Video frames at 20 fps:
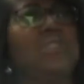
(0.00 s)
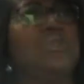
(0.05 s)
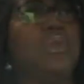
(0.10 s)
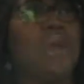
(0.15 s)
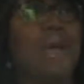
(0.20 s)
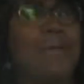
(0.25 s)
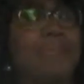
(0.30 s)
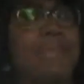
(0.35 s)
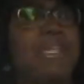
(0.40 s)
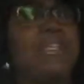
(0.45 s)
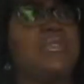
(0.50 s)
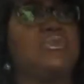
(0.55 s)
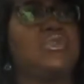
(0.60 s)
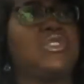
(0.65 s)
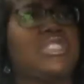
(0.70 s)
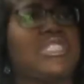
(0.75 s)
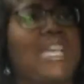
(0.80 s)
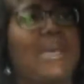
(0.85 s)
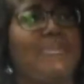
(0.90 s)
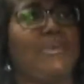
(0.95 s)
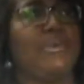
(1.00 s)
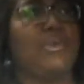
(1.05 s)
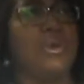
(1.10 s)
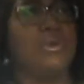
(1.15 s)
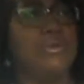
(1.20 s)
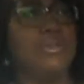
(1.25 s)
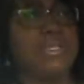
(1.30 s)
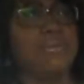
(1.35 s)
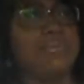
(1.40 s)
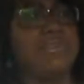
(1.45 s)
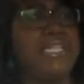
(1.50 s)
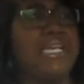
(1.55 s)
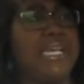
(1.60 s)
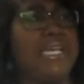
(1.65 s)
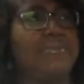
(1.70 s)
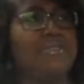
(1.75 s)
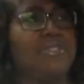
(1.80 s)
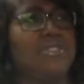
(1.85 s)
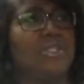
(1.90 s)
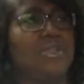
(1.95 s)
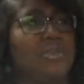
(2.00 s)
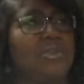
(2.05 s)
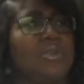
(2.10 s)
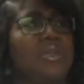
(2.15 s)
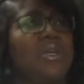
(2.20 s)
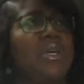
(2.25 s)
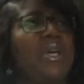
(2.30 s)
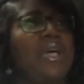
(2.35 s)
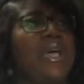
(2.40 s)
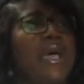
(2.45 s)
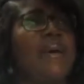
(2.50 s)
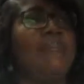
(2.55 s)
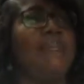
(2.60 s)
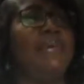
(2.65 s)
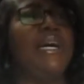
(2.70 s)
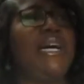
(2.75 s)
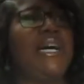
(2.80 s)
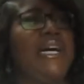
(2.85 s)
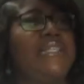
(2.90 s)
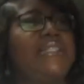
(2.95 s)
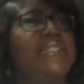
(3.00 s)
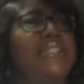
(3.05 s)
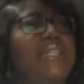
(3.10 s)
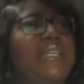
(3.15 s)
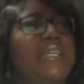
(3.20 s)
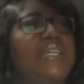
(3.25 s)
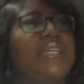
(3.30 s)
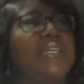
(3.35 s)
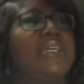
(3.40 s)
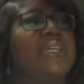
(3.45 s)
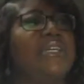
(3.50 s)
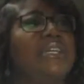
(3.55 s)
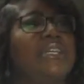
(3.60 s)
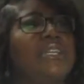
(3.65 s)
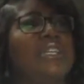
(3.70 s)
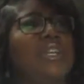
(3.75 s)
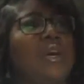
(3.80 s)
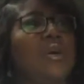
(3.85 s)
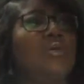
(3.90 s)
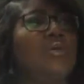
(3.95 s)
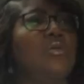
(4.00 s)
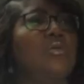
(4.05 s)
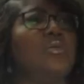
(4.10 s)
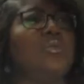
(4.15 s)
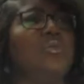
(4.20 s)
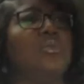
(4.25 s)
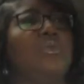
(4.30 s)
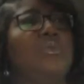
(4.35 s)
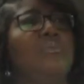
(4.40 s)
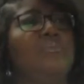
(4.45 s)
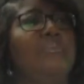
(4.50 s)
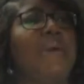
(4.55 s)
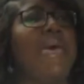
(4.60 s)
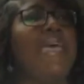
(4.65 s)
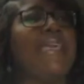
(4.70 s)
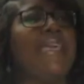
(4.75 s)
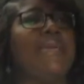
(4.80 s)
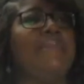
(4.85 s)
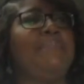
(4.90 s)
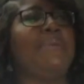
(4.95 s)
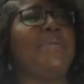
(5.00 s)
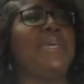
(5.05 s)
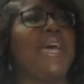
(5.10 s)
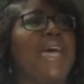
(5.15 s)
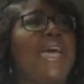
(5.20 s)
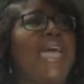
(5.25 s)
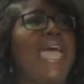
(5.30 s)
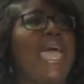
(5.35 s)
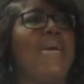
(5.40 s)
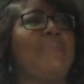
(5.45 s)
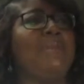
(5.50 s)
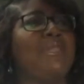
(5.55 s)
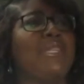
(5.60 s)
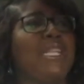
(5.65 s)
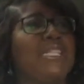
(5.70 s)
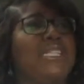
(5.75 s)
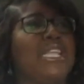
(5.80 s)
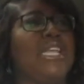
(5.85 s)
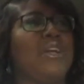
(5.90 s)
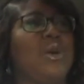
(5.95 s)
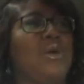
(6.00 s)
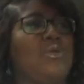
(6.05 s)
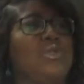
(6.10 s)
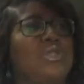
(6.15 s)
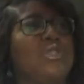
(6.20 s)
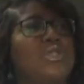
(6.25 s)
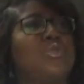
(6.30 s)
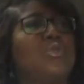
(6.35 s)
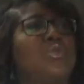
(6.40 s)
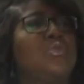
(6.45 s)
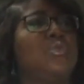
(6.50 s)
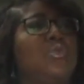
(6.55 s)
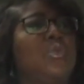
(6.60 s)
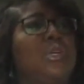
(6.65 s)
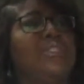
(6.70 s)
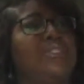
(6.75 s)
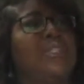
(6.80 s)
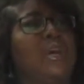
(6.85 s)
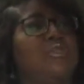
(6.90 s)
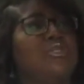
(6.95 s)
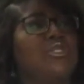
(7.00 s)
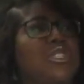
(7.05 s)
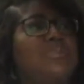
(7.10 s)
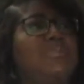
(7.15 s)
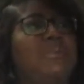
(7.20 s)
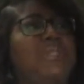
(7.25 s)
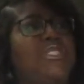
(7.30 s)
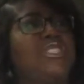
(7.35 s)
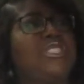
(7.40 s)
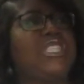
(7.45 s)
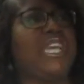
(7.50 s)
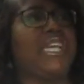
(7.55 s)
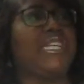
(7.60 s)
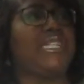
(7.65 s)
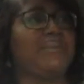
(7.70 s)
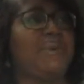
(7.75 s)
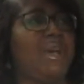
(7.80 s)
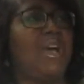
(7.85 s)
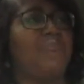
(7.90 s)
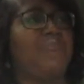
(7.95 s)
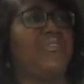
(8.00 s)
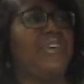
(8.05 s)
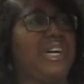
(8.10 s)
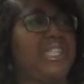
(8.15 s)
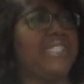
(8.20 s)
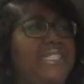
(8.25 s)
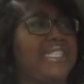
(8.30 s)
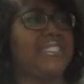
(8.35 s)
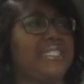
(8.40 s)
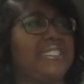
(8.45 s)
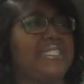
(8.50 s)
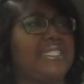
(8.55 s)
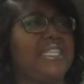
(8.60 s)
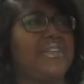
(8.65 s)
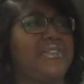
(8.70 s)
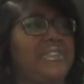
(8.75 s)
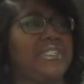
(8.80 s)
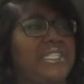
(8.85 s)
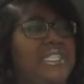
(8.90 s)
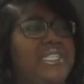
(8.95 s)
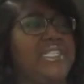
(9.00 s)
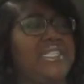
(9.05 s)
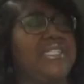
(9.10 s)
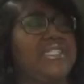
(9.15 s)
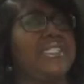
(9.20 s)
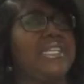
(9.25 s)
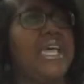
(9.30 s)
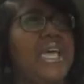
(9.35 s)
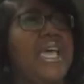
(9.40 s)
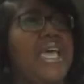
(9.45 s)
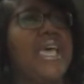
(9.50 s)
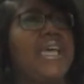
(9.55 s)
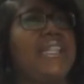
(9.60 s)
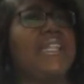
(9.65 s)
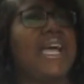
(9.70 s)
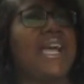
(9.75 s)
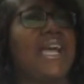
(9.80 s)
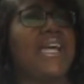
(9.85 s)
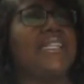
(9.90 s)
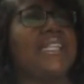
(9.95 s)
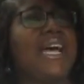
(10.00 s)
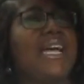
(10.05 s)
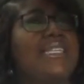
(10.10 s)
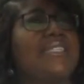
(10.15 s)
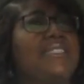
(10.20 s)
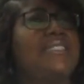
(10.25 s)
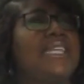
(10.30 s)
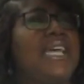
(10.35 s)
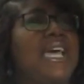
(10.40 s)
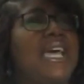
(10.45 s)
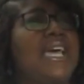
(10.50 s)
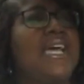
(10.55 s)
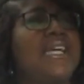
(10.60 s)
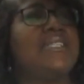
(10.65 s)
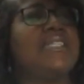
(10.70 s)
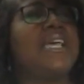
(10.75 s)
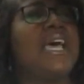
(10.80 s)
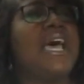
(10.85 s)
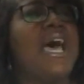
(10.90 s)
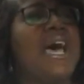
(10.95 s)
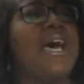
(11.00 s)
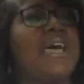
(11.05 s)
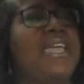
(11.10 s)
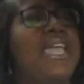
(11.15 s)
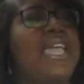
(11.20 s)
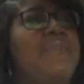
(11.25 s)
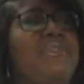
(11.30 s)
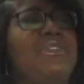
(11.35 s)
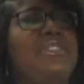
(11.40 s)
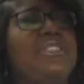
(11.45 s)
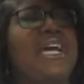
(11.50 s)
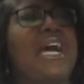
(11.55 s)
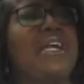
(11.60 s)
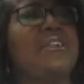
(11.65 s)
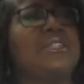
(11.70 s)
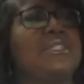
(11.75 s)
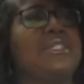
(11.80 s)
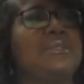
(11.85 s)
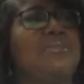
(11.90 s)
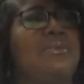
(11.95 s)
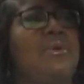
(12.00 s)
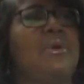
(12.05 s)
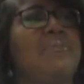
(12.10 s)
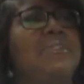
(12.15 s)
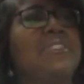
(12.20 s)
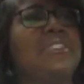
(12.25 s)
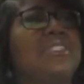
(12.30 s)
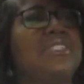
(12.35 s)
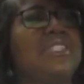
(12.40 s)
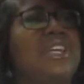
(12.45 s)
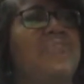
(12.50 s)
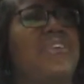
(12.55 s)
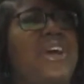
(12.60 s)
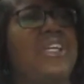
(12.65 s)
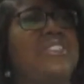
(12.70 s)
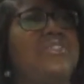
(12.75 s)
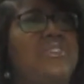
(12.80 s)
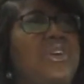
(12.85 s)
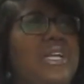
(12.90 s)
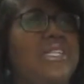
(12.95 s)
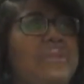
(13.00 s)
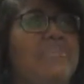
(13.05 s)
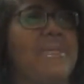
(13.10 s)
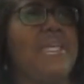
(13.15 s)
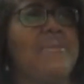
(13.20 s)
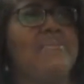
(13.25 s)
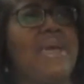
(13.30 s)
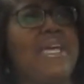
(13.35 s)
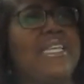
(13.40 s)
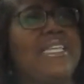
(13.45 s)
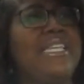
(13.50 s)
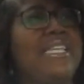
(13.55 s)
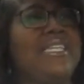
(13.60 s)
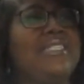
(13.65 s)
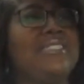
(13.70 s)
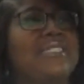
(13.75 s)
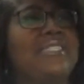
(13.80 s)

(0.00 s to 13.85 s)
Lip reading: to. I may have chaperoned sometimes, you know. But, you know, make it be a habit that they go to school and don't just be checking them out for unnecessary things. And like a lot of times, even doctor's appointments and stuff, I try to make my kids